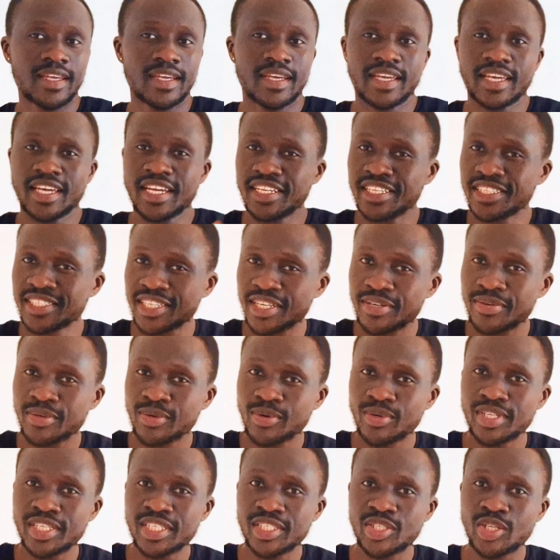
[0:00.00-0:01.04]
In series
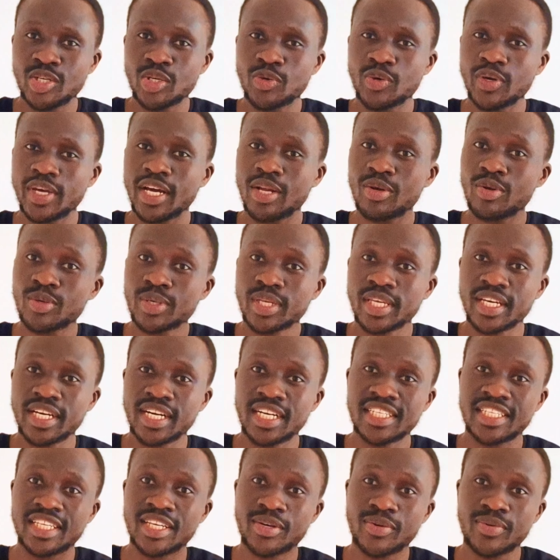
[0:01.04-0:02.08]
connection, we are looking
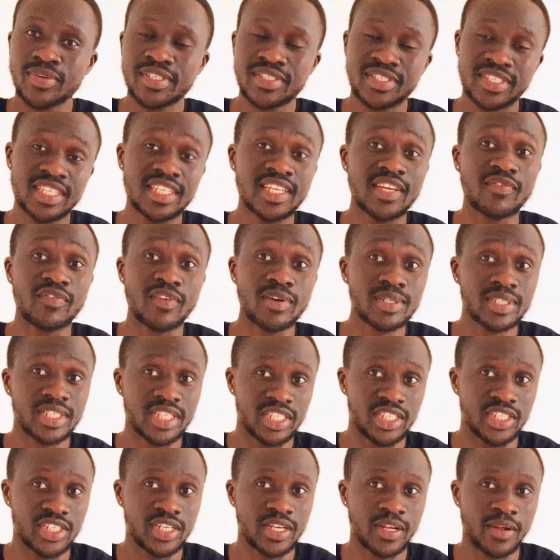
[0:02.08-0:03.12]
at increasing the
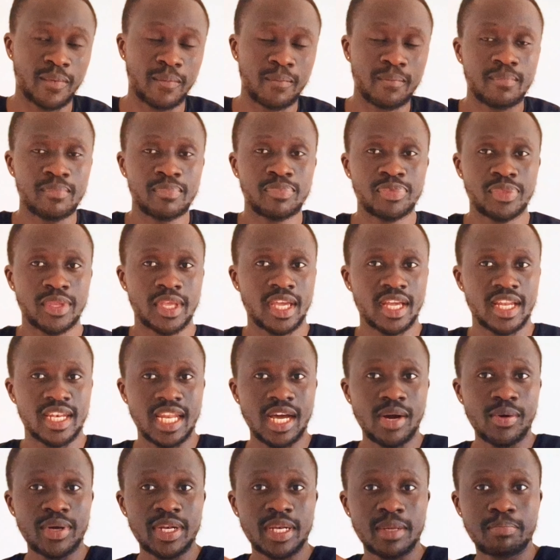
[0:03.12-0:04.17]
voltage. Now
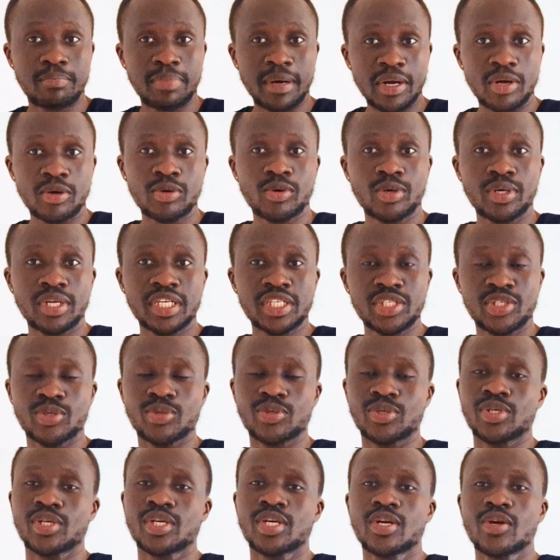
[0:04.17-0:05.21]
in a parallel
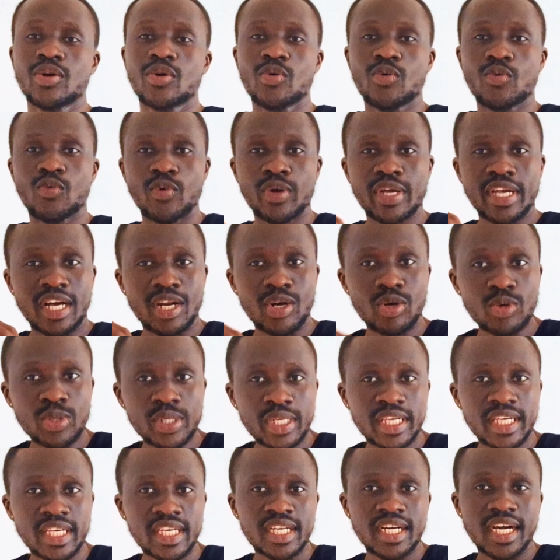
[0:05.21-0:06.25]
connection, we are
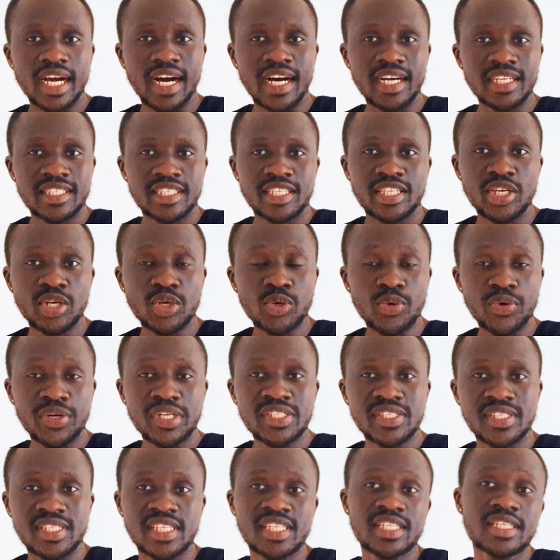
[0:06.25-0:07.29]
looking at
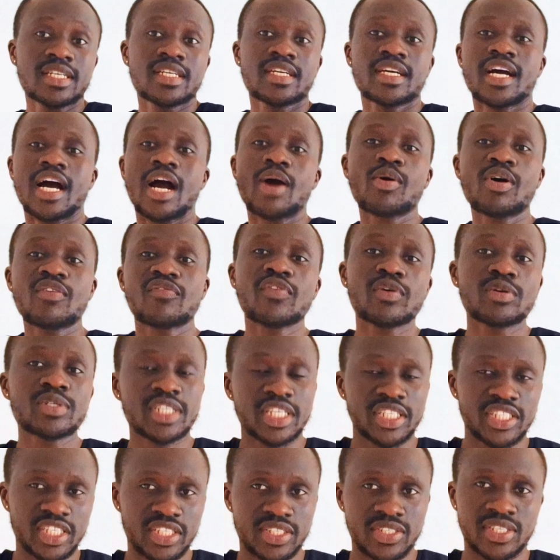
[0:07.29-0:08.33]
increasing our
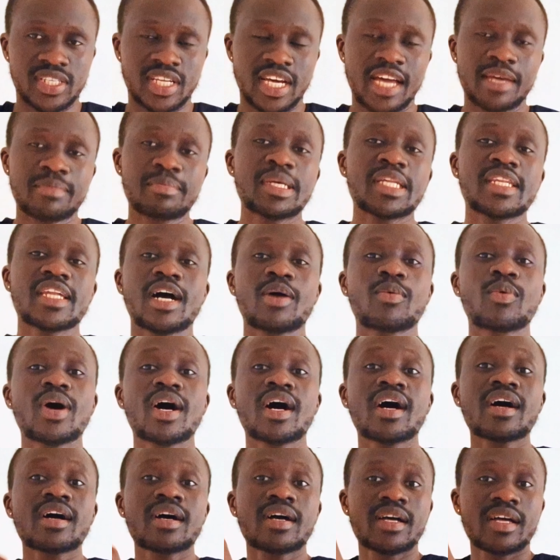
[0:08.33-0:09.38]
voltages. I mean
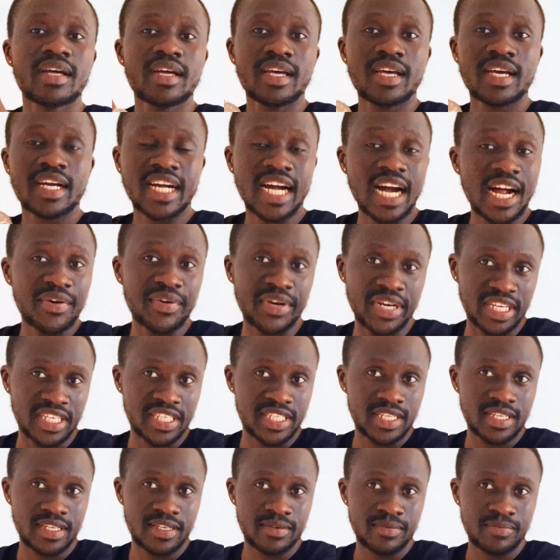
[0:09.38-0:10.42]
our current.